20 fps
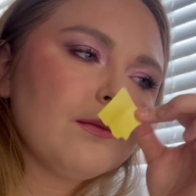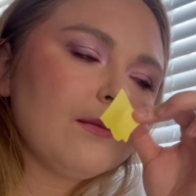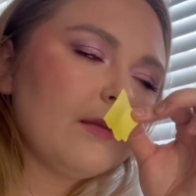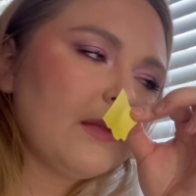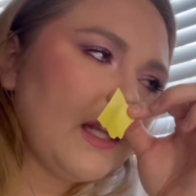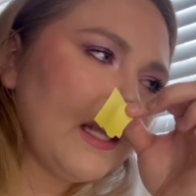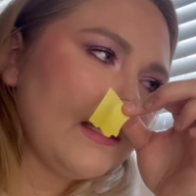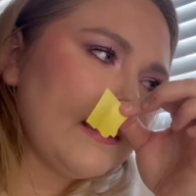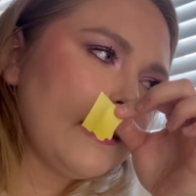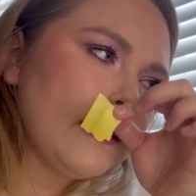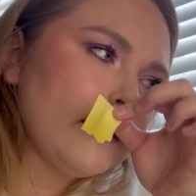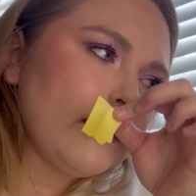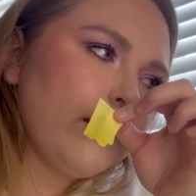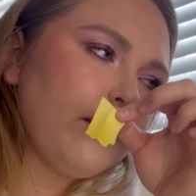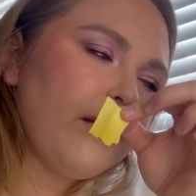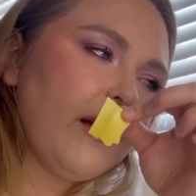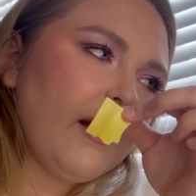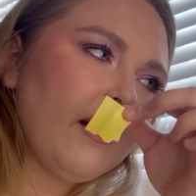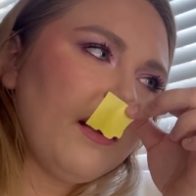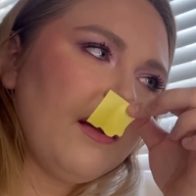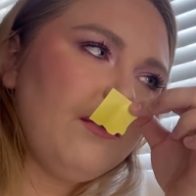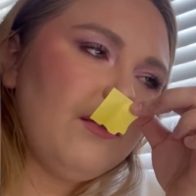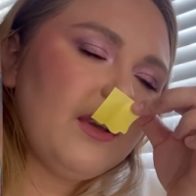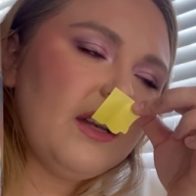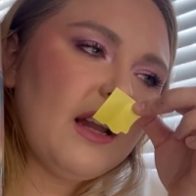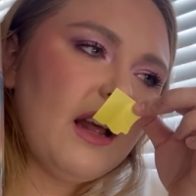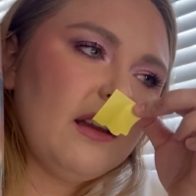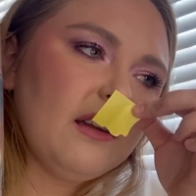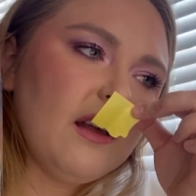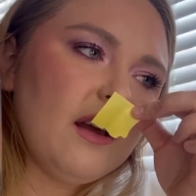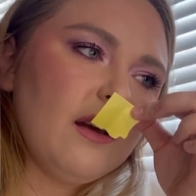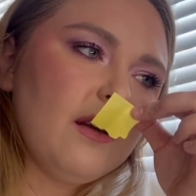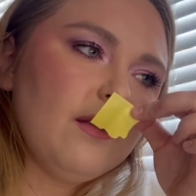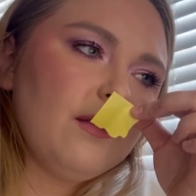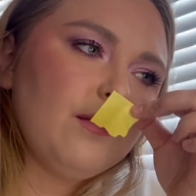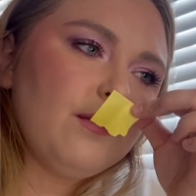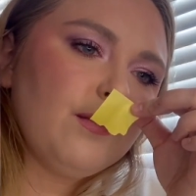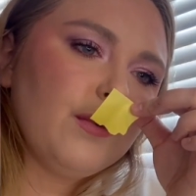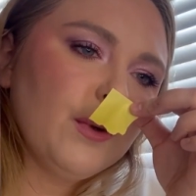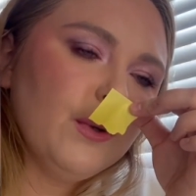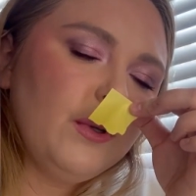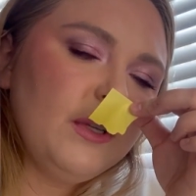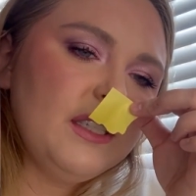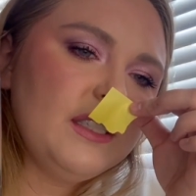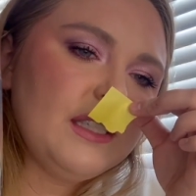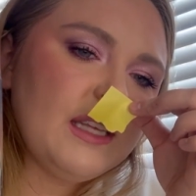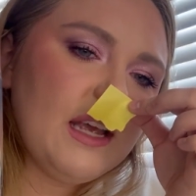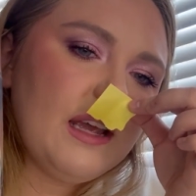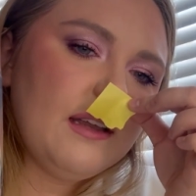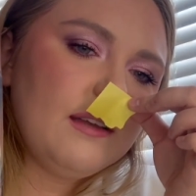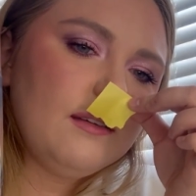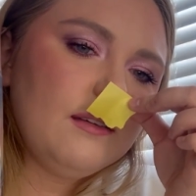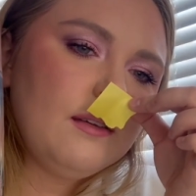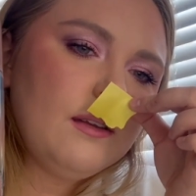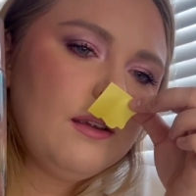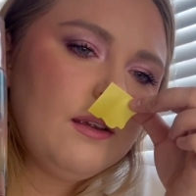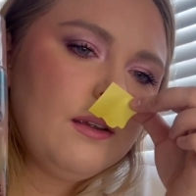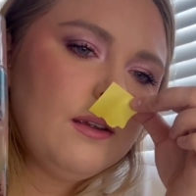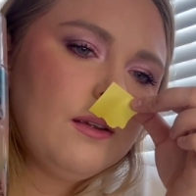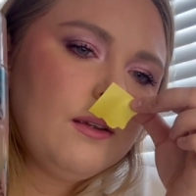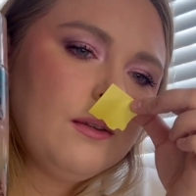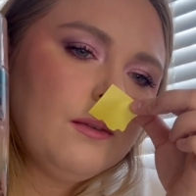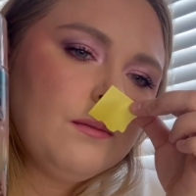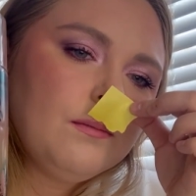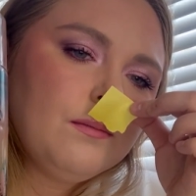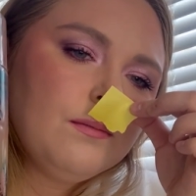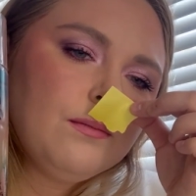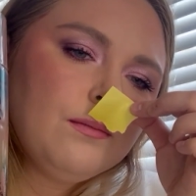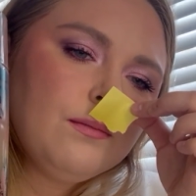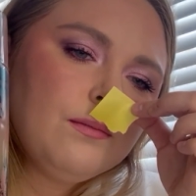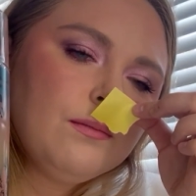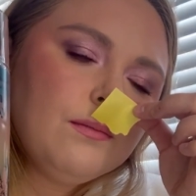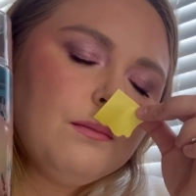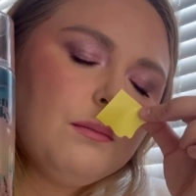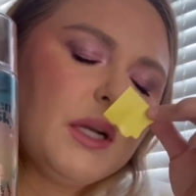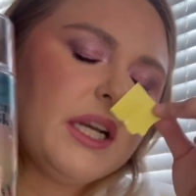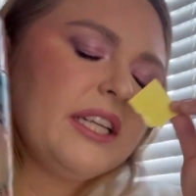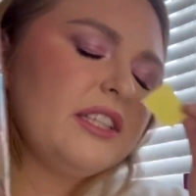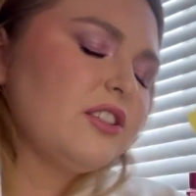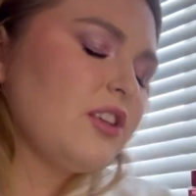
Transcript: This is a very vanilla fruity scent, but it's